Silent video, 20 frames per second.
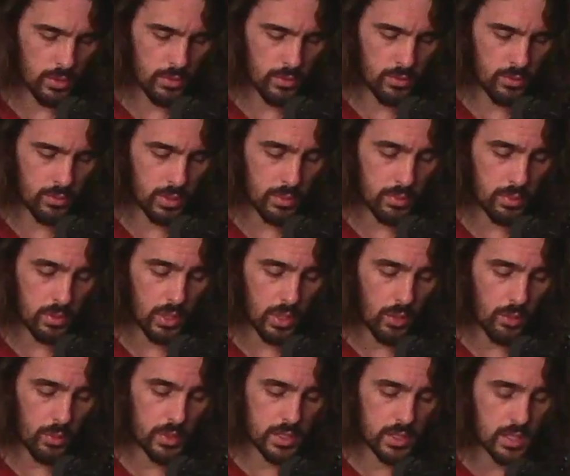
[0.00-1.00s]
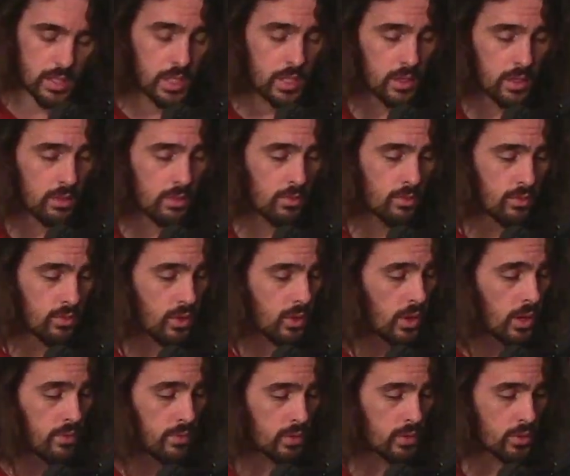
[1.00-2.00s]
people always live
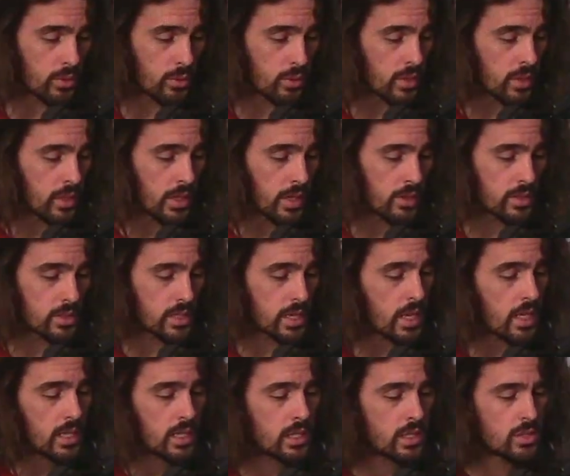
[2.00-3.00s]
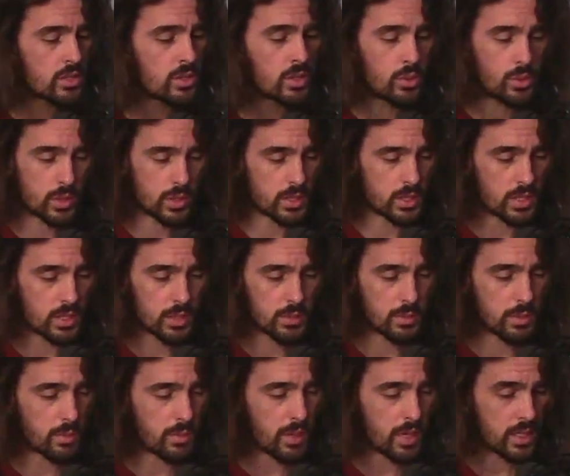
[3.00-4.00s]
forever when there is any annuity to be
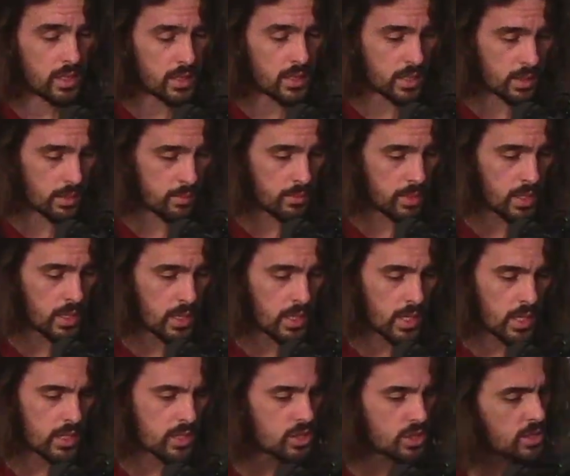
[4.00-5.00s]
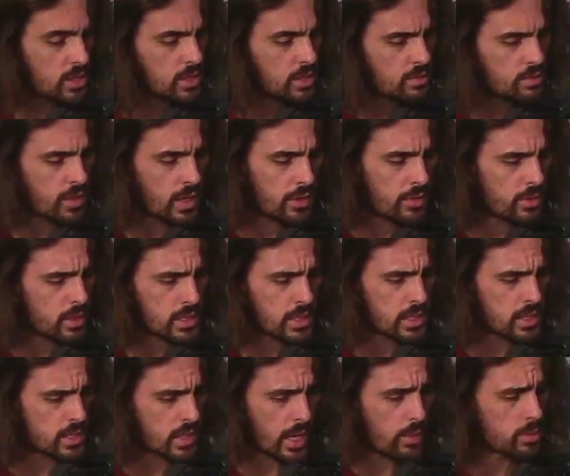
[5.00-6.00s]
paid them, and she is very
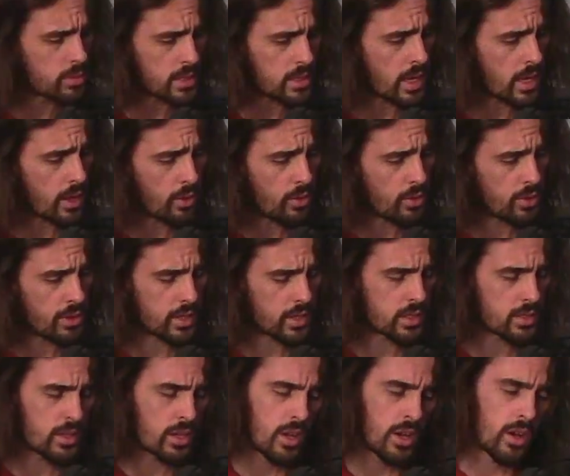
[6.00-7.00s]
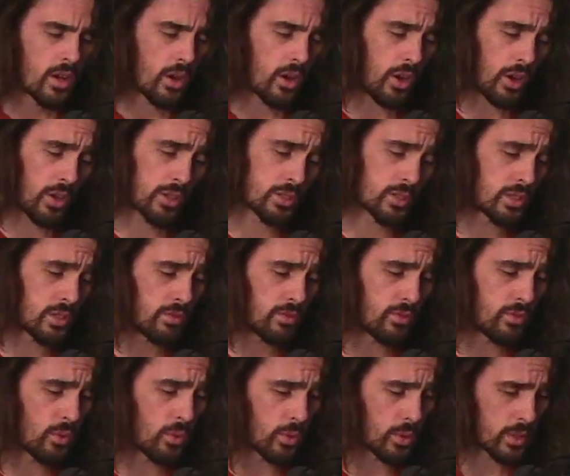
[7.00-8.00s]
stout and healthy, and hardly
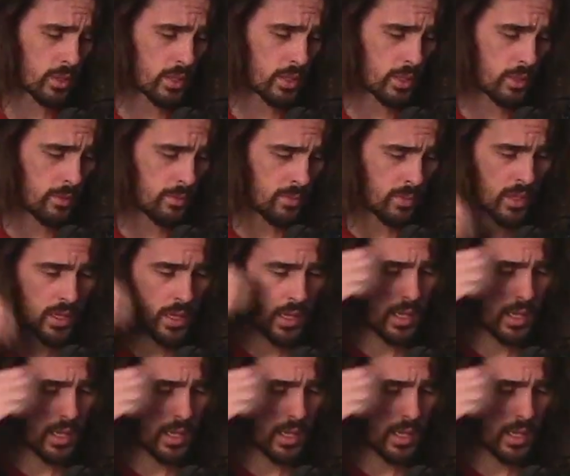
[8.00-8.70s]
40. An